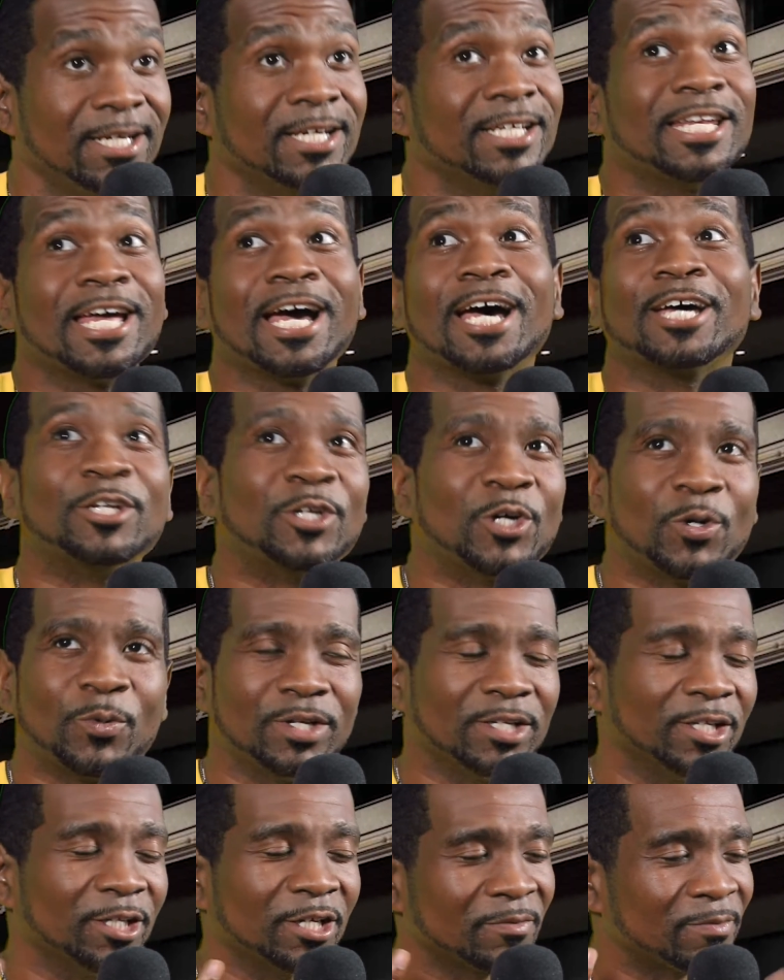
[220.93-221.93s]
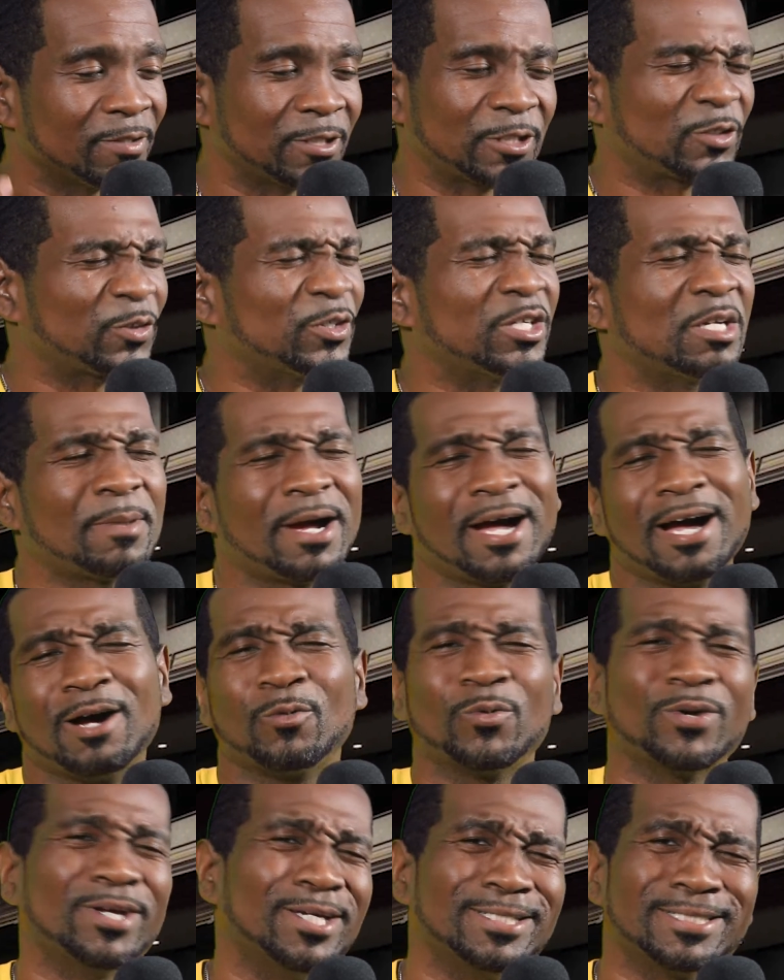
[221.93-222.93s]
Now I know we love to scream how
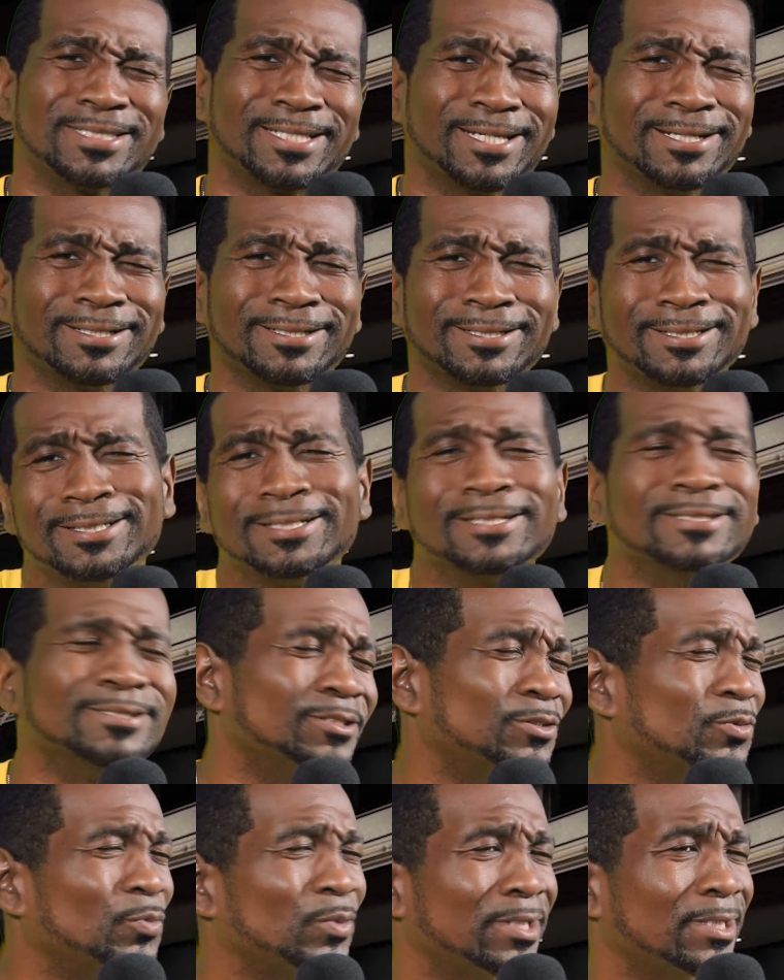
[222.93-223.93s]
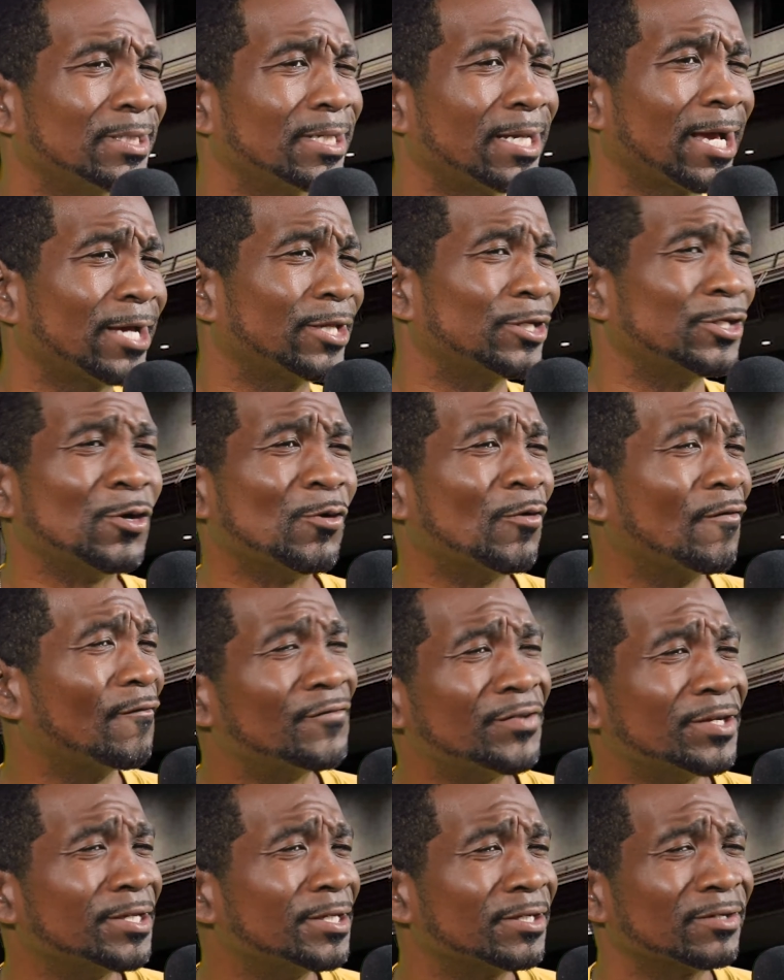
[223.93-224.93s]
we ain't scared of nothing, we ain't got no
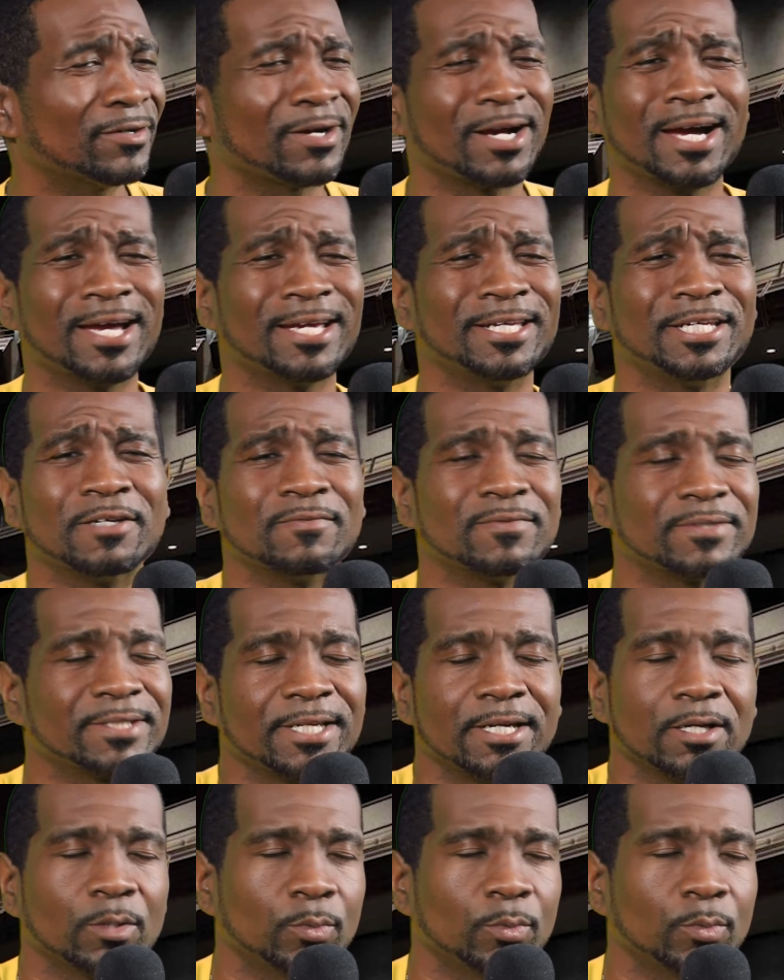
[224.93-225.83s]
fear, I ain't never scared.